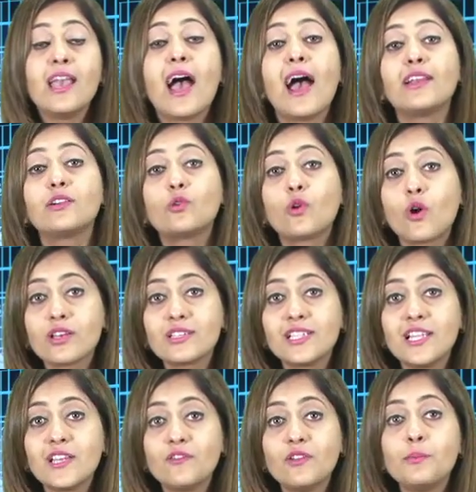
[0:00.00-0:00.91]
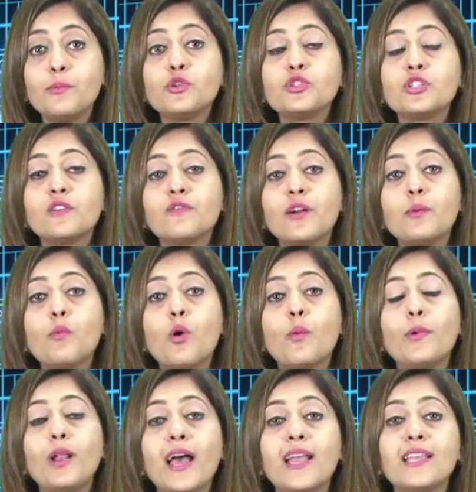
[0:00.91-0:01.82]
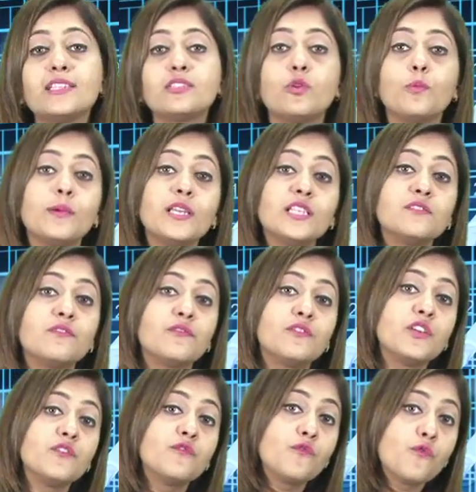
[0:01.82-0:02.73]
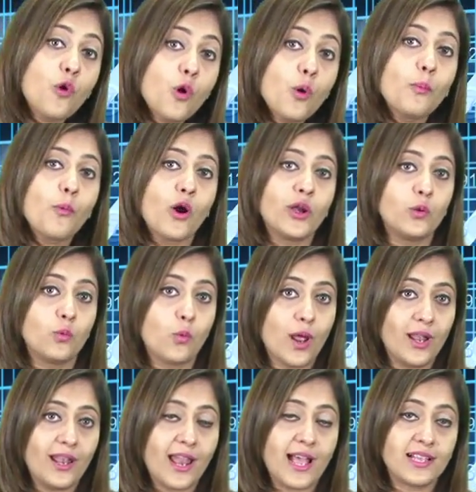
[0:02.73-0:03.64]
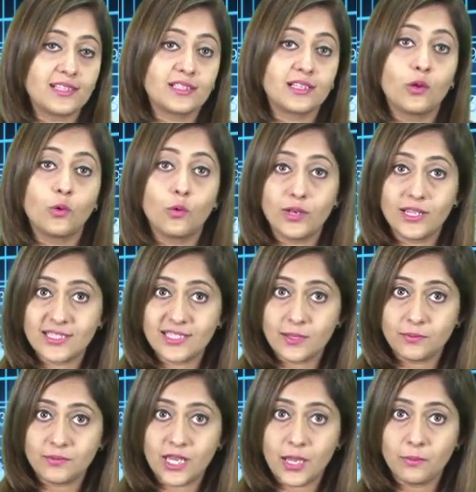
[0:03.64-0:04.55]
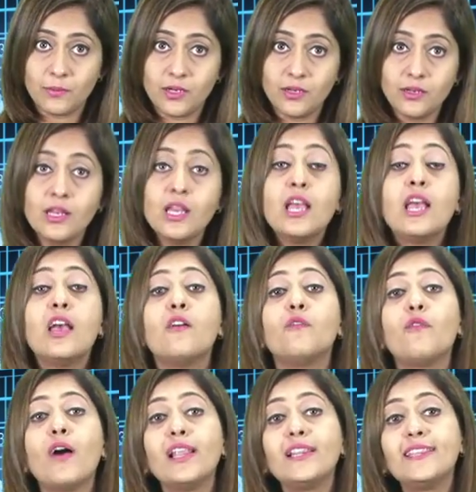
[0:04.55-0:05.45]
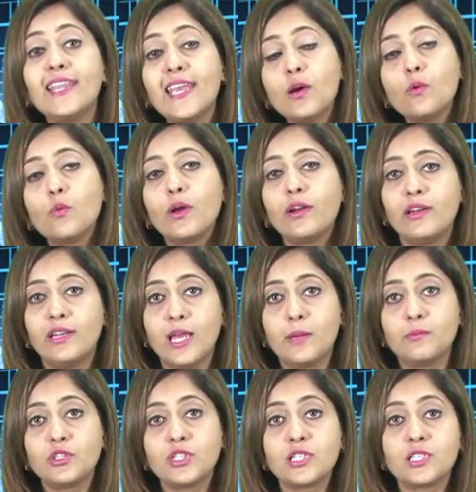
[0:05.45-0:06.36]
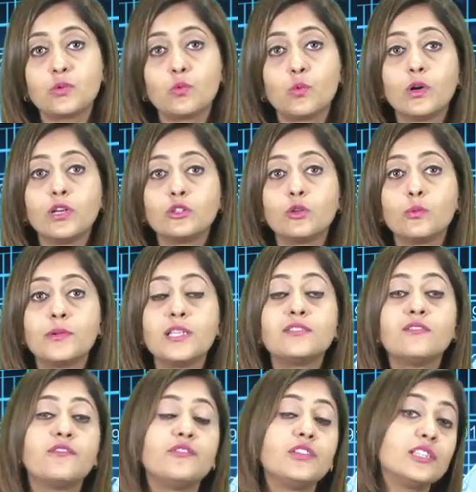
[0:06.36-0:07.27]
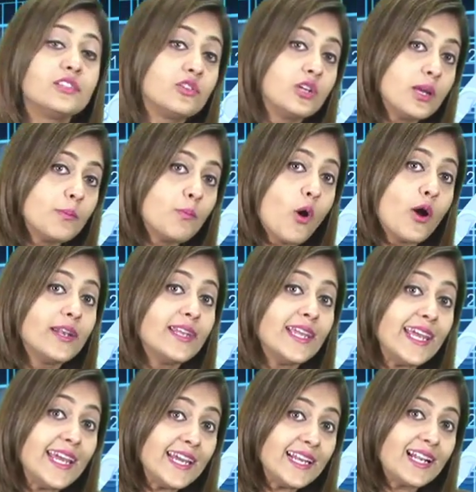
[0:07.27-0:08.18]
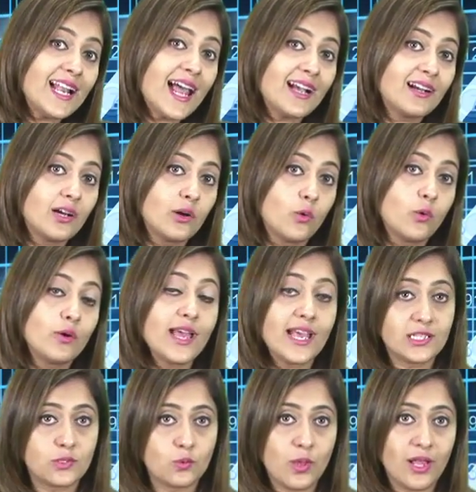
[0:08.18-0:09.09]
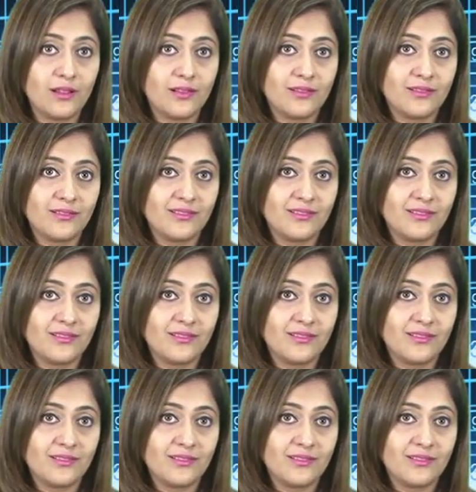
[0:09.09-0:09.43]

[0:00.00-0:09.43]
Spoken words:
At gross level, mutual fund mobilized rupees 54.1 lakhs crore in September, while there were redemptions worth rupees 53.8 lakh crore as well.